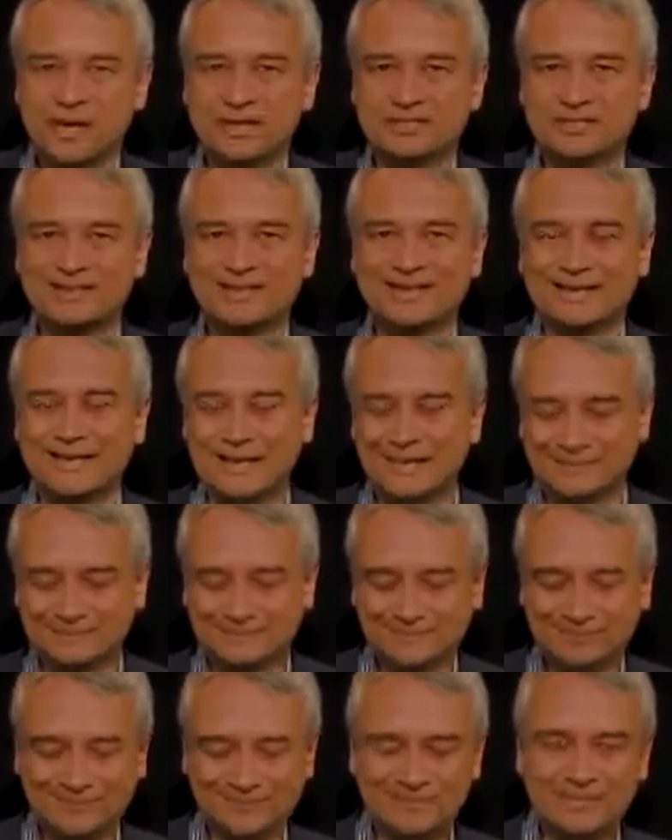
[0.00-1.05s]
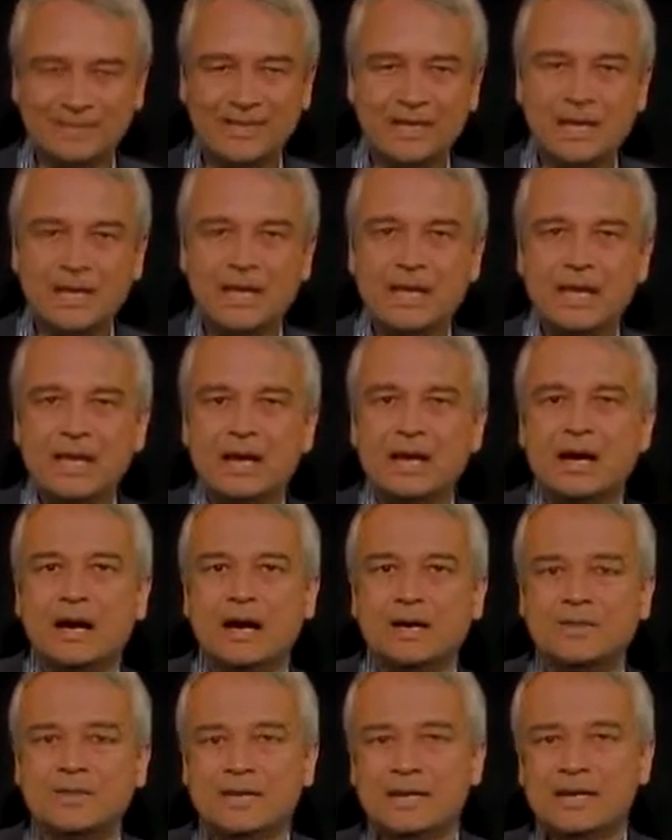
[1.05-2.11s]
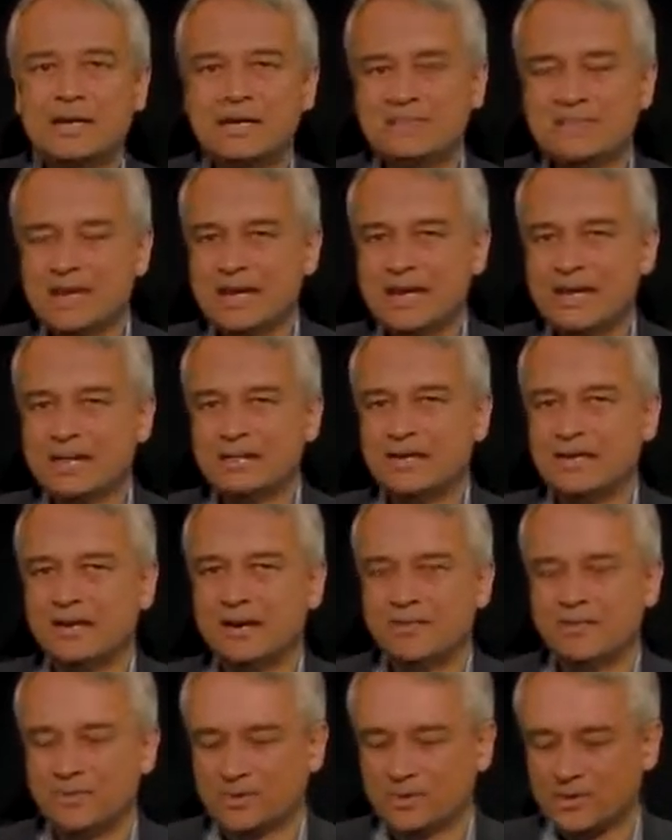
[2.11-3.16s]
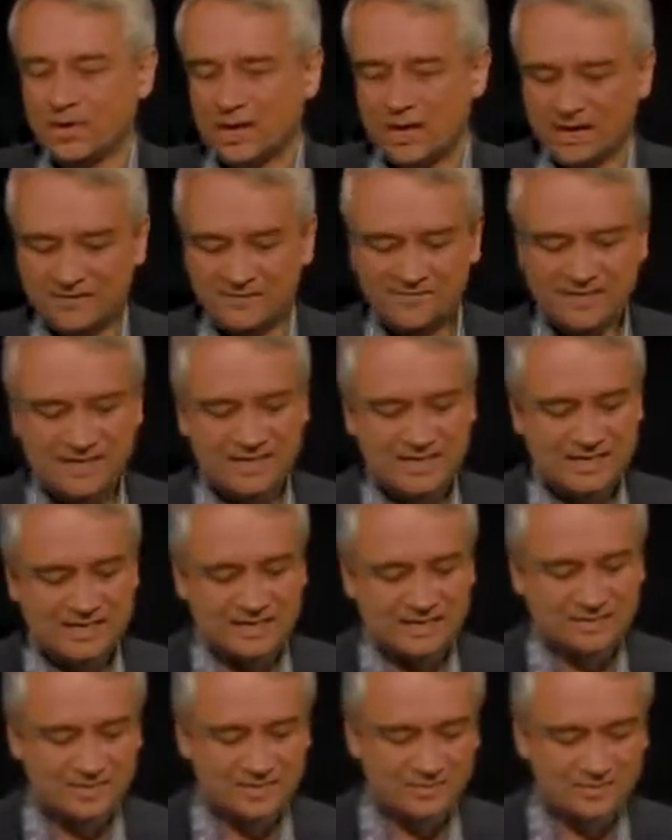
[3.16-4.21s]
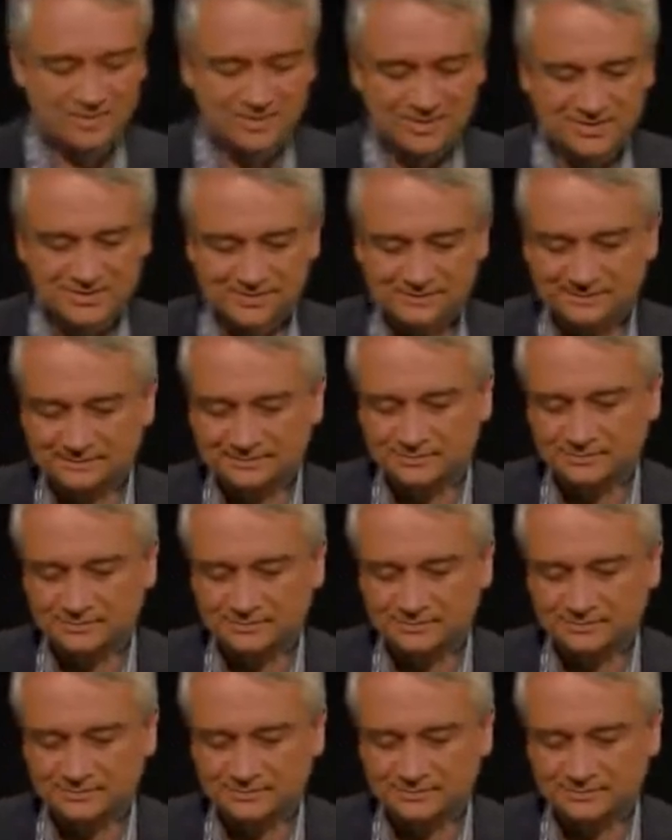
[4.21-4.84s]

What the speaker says: His thinking. He made a number of key assumptions.